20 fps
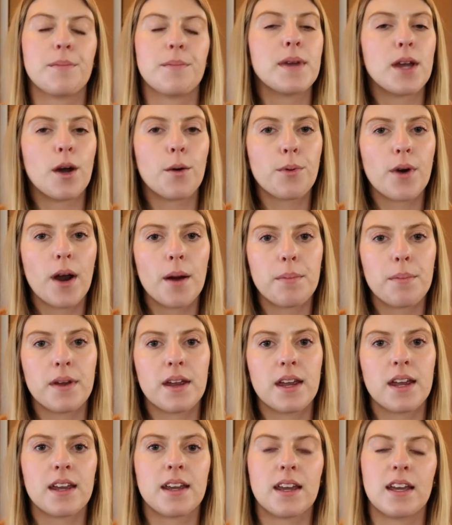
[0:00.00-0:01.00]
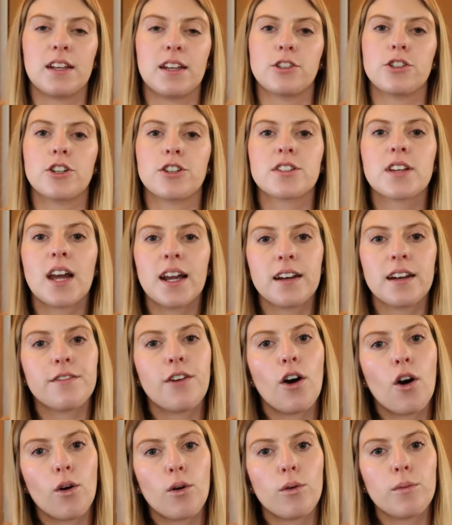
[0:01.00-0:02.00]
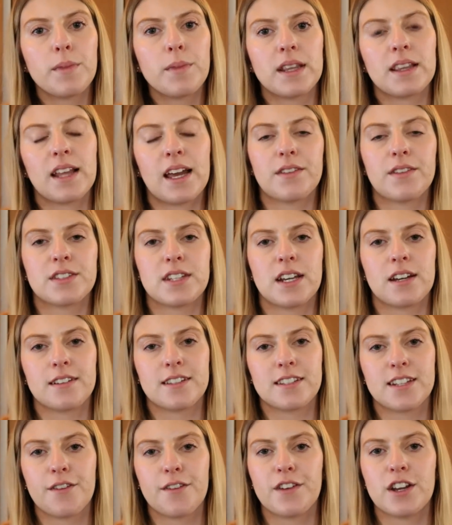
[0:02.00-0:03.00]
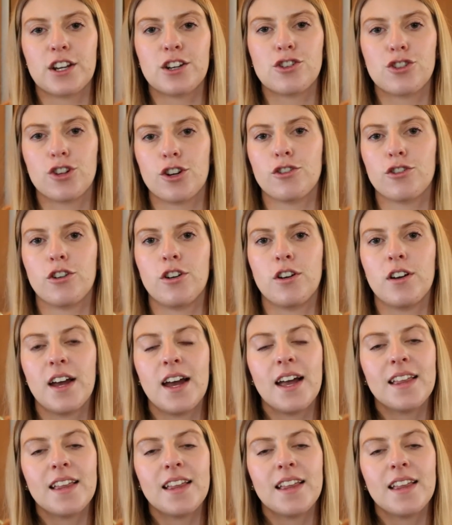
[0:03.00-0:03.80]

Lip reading: meal prepping and just kind of home and lifestyle stuff in general,